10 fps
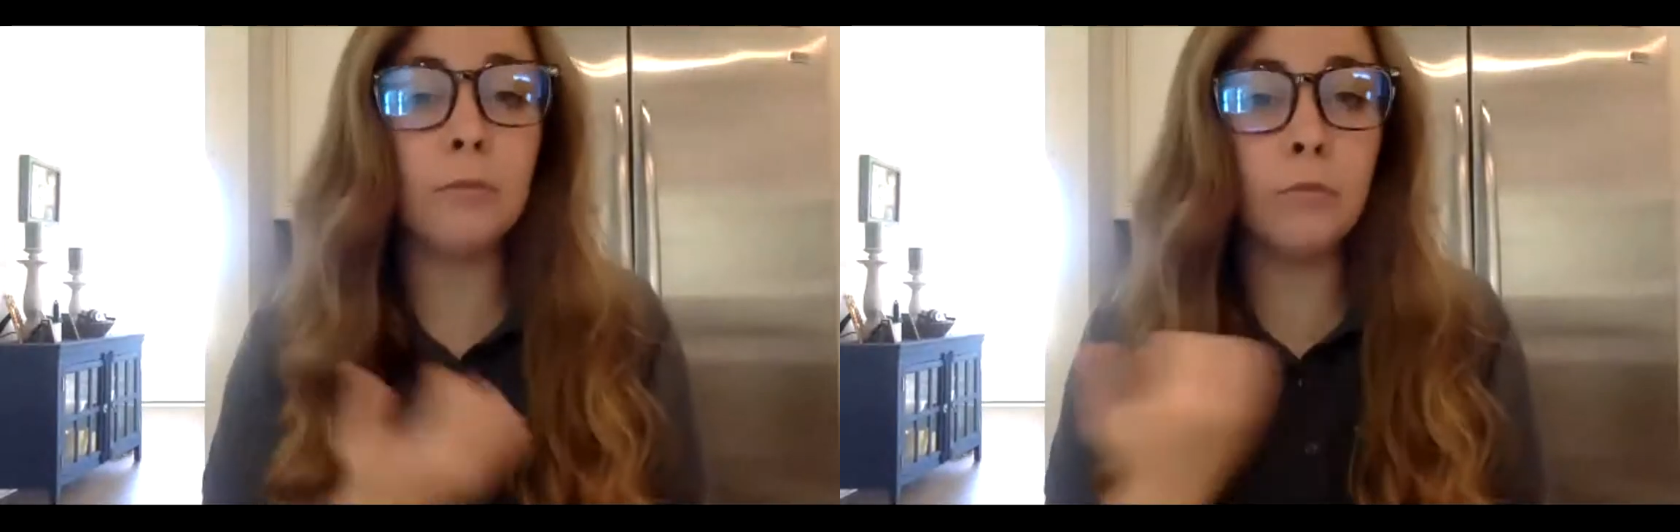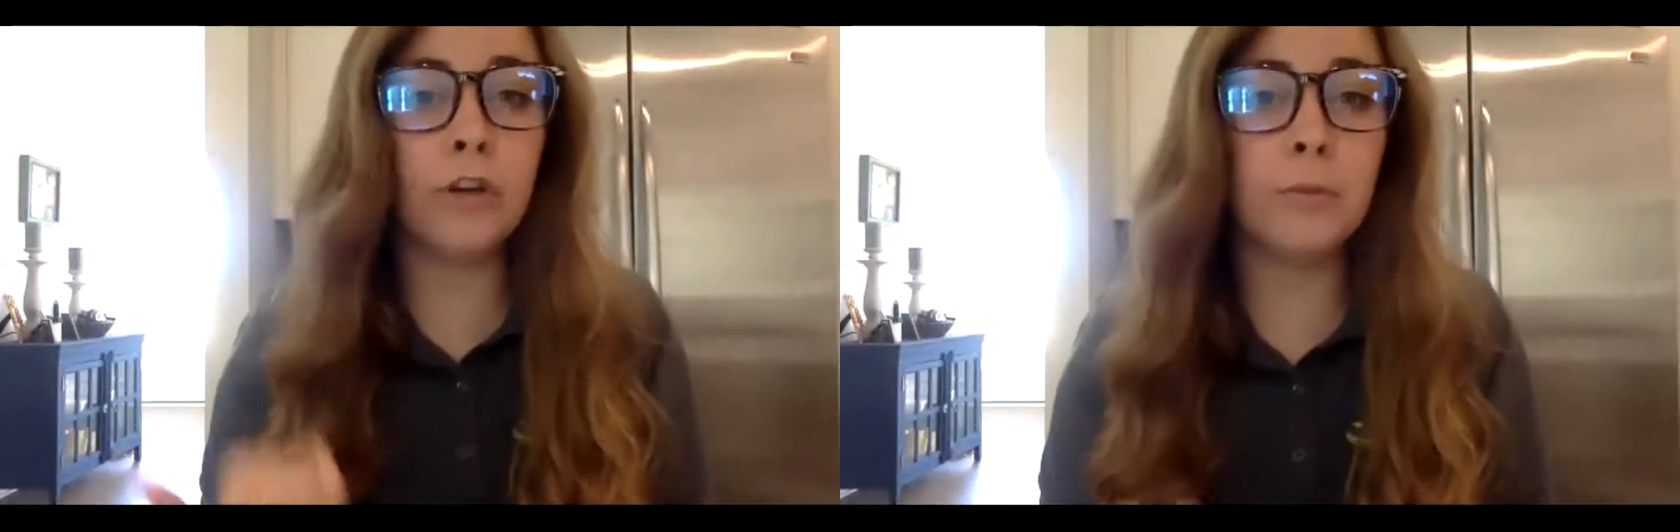
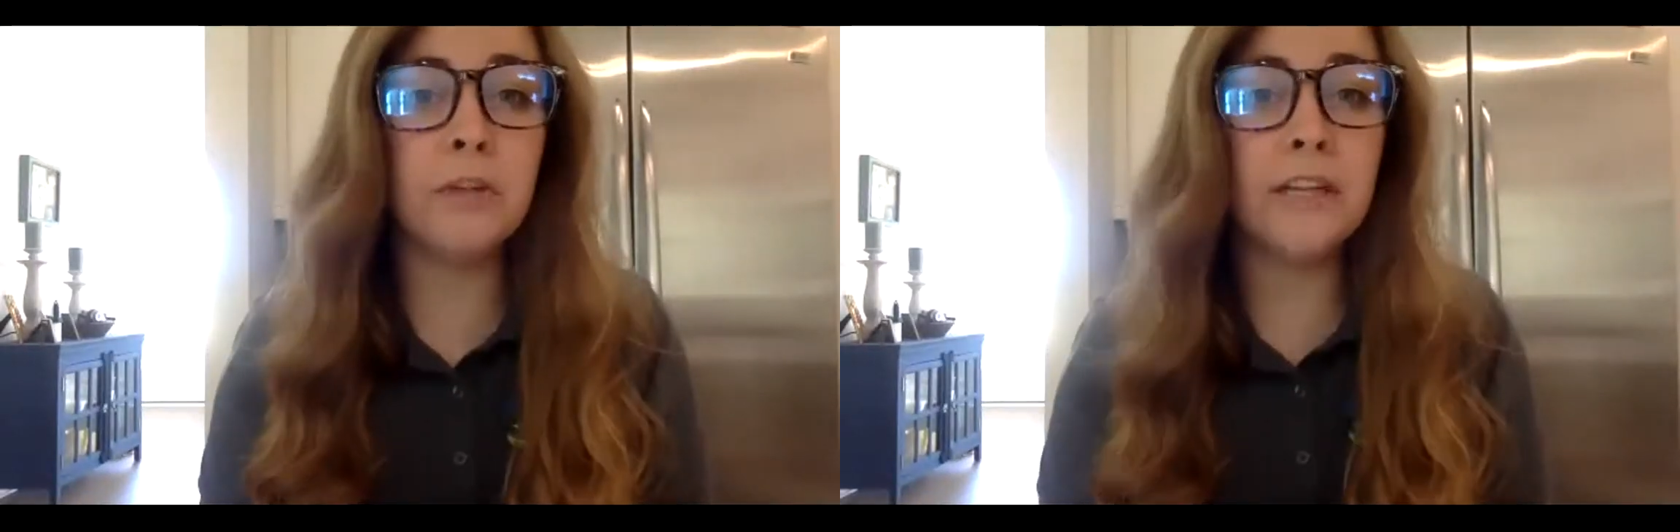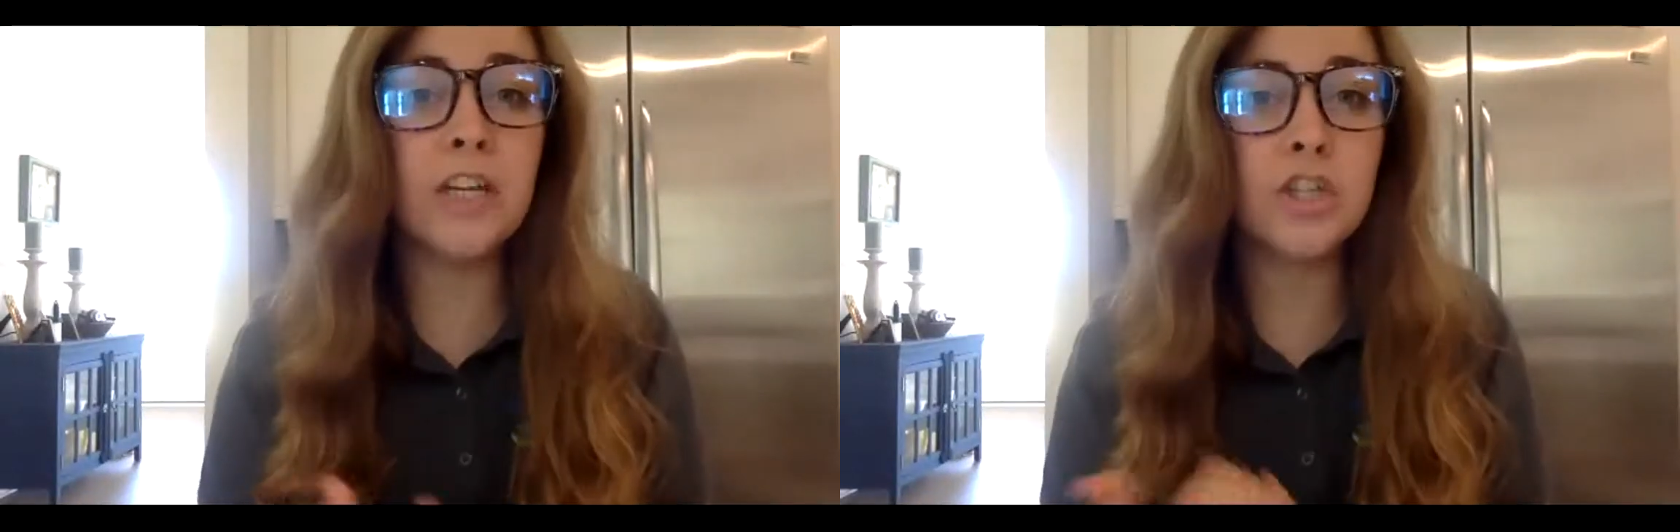
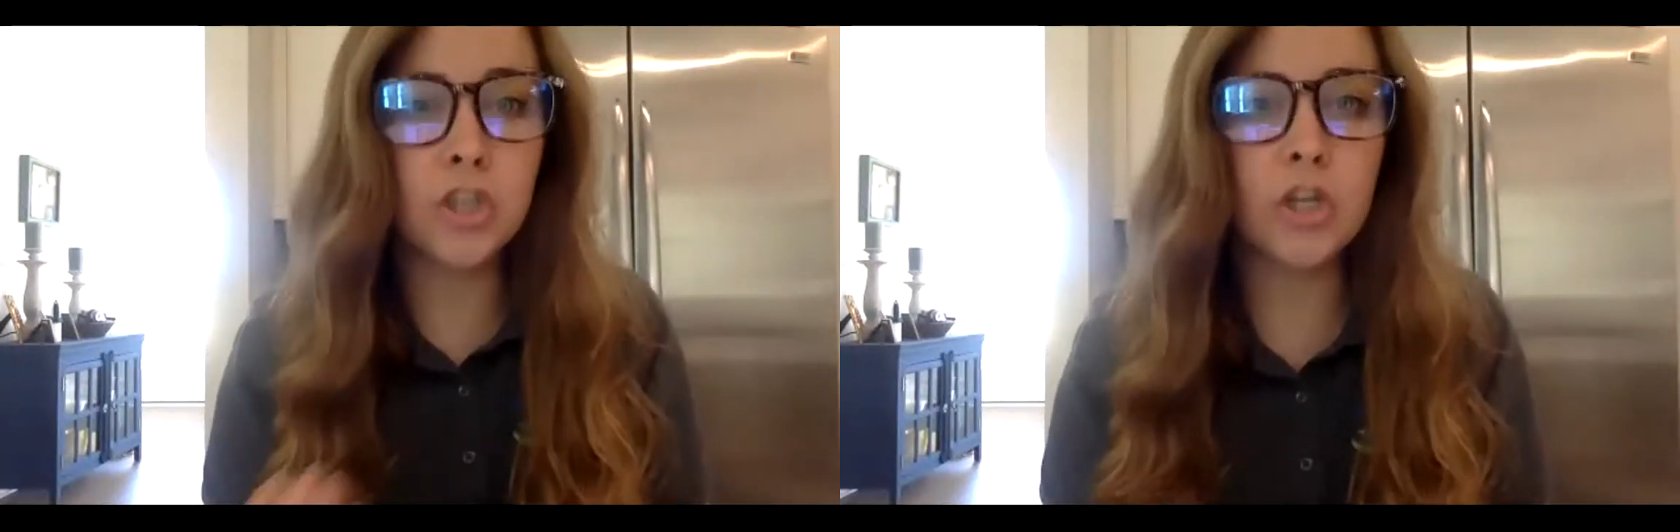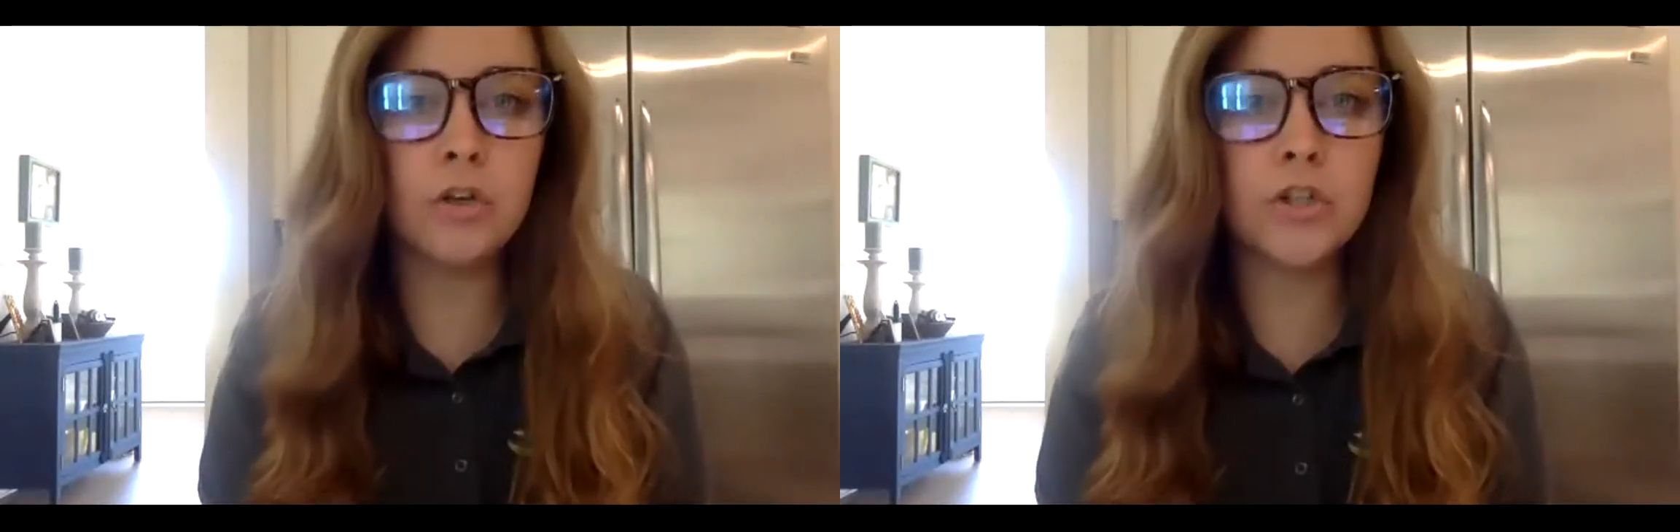replenish
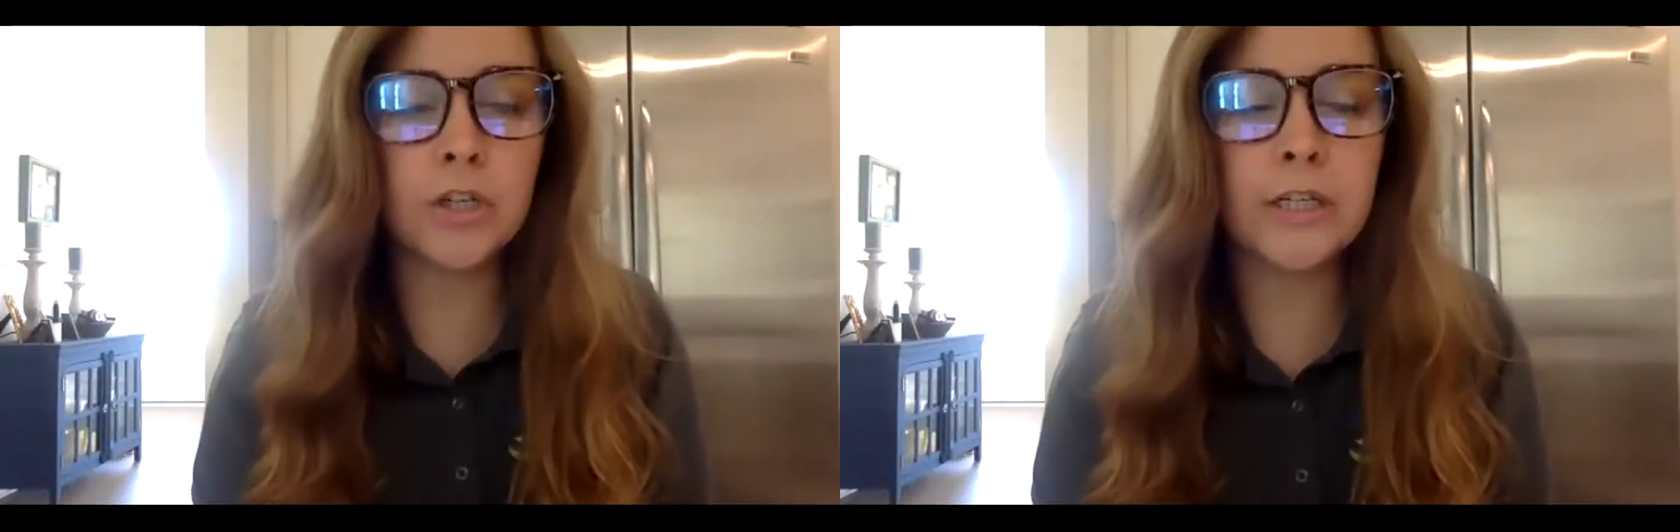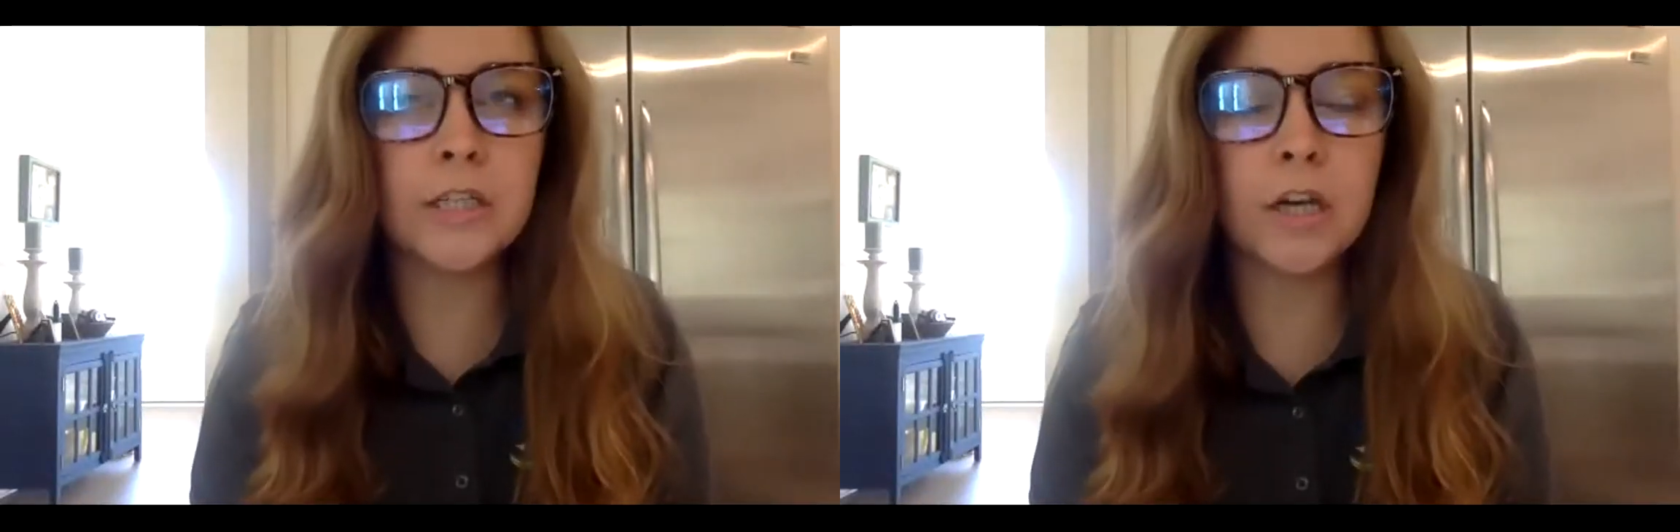the
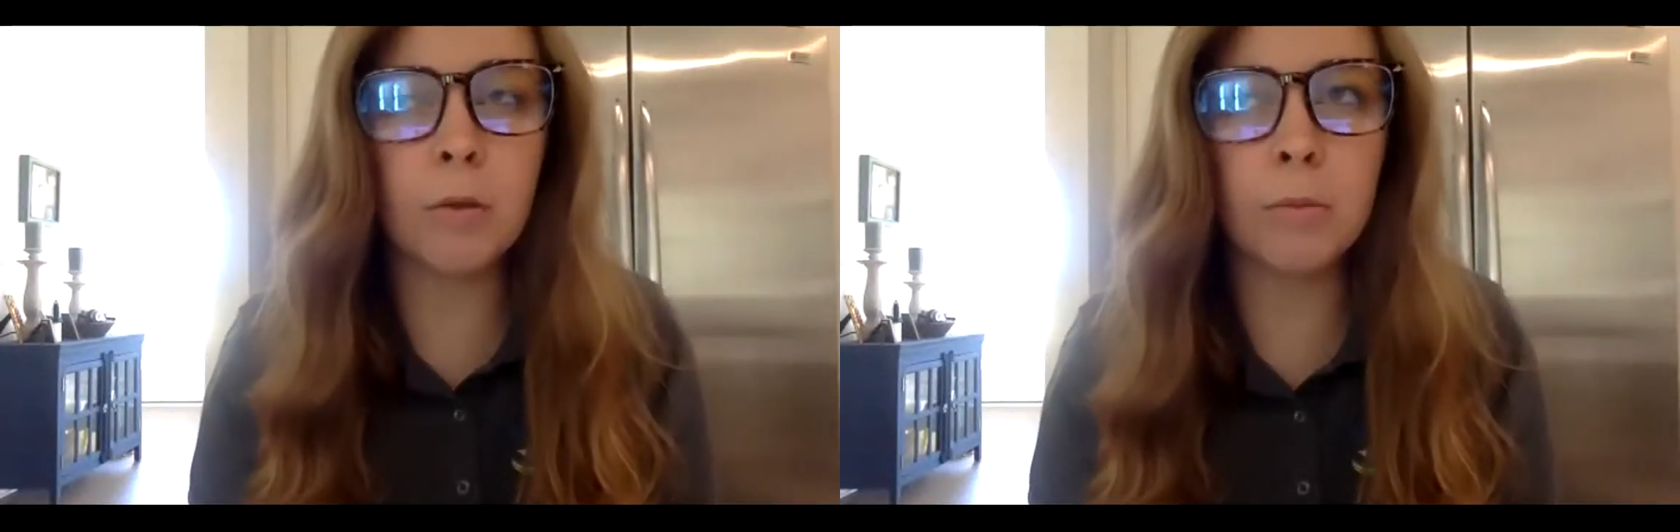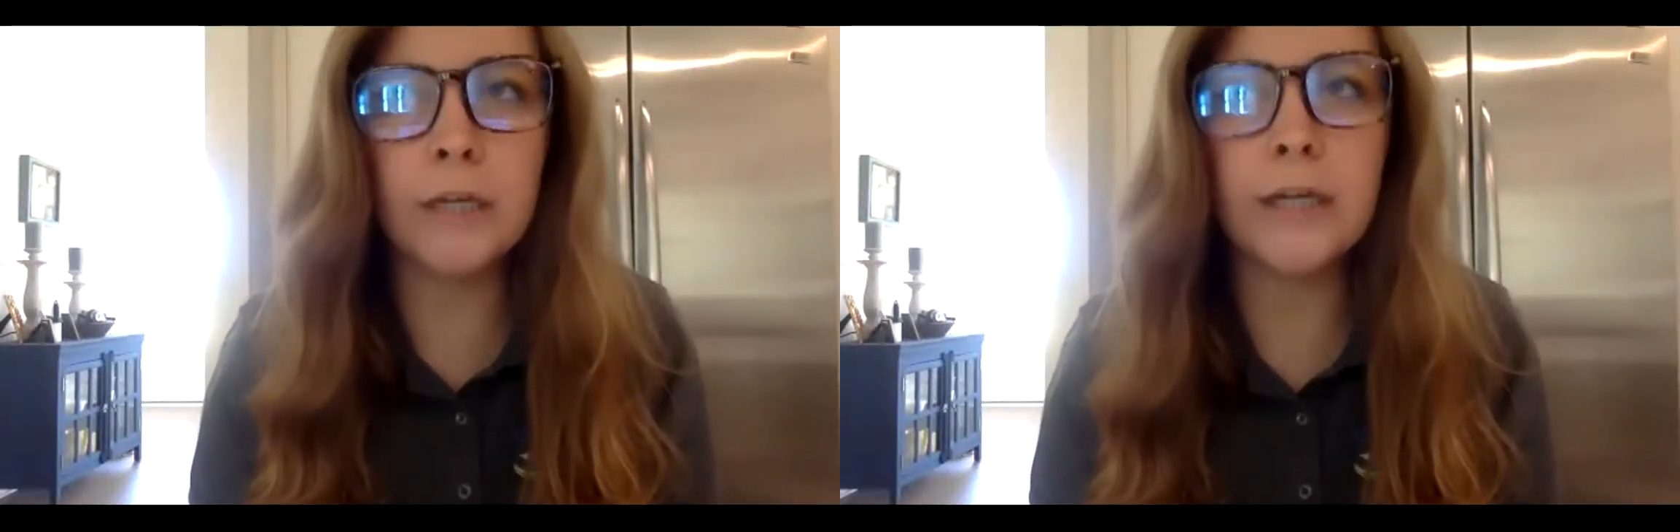nutrients in our
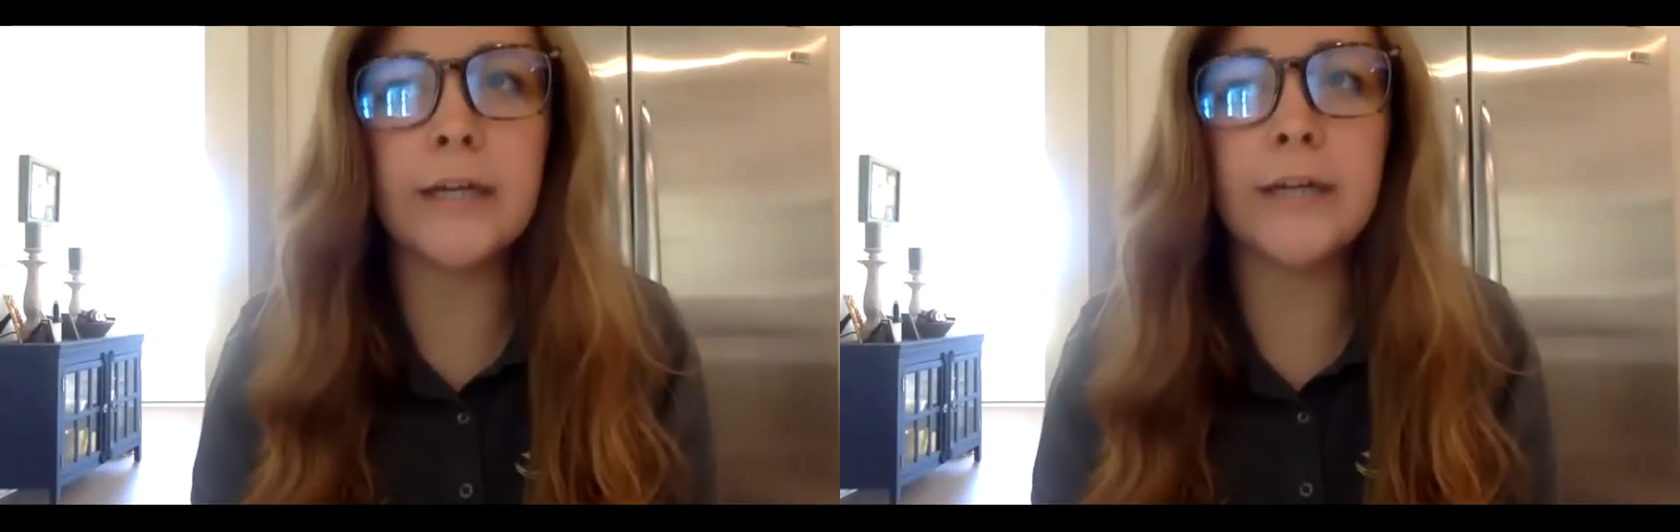blood.